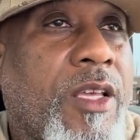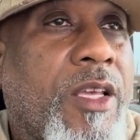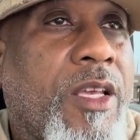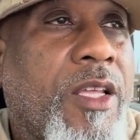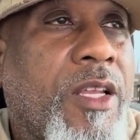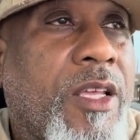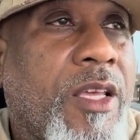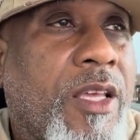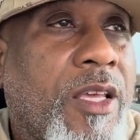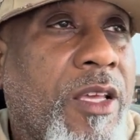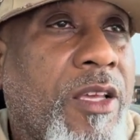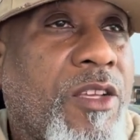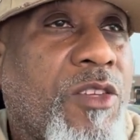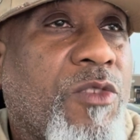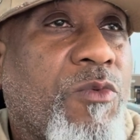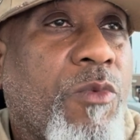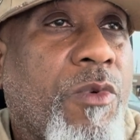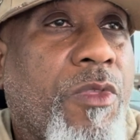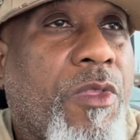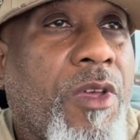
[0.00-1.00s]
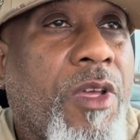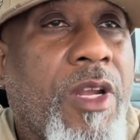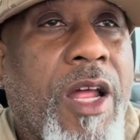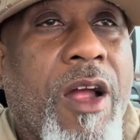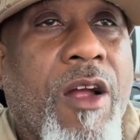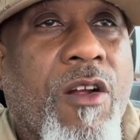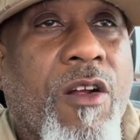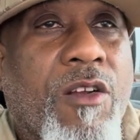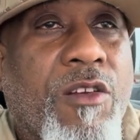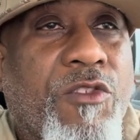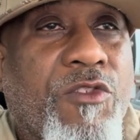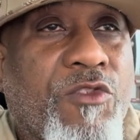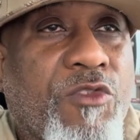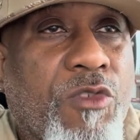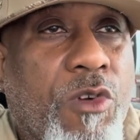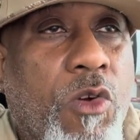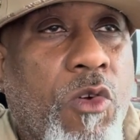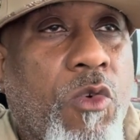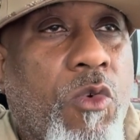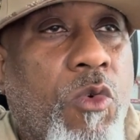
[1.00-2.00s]
it is within our
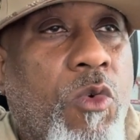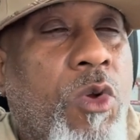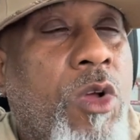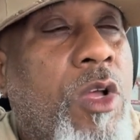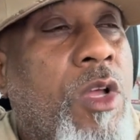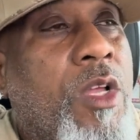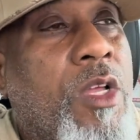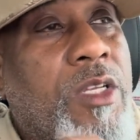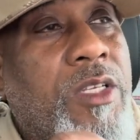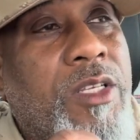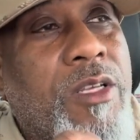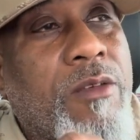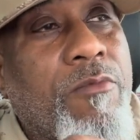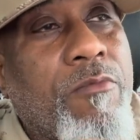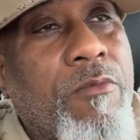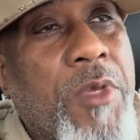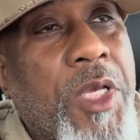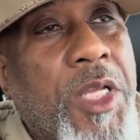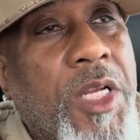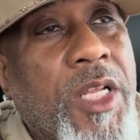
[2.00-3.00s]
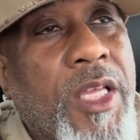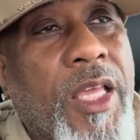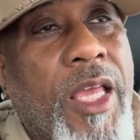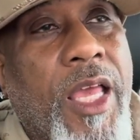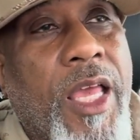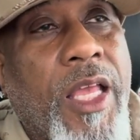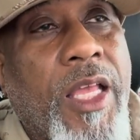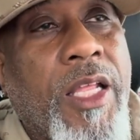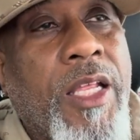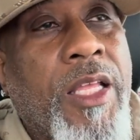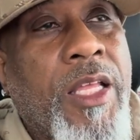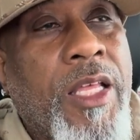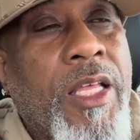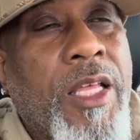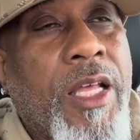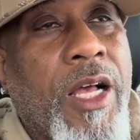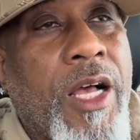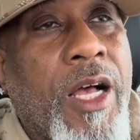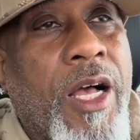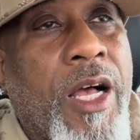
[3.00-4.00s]
control to mitigate
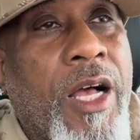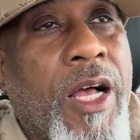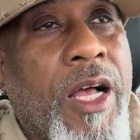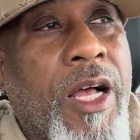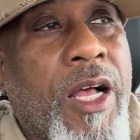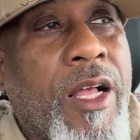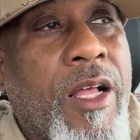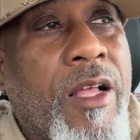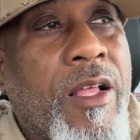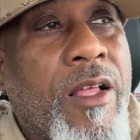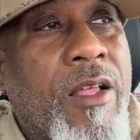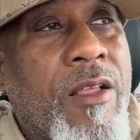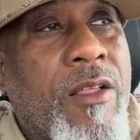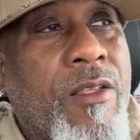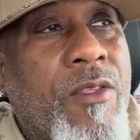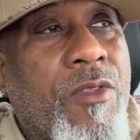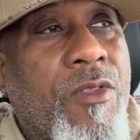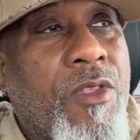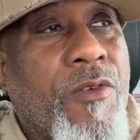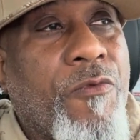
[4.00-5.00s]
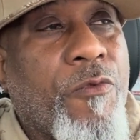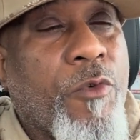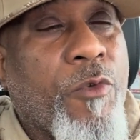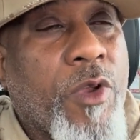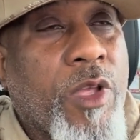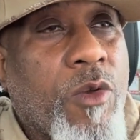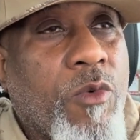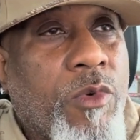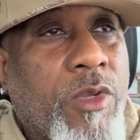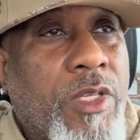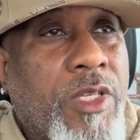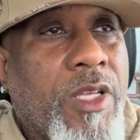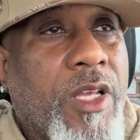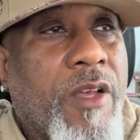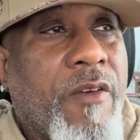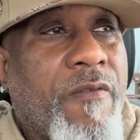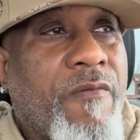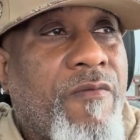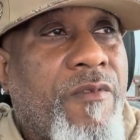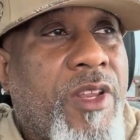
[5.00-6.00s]
the frequency
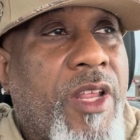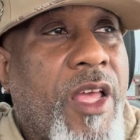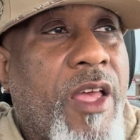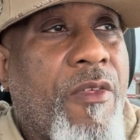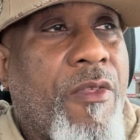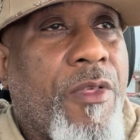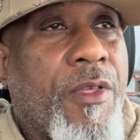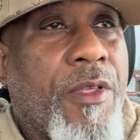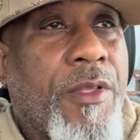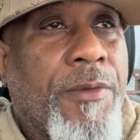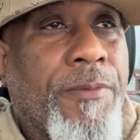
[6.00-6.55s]
of death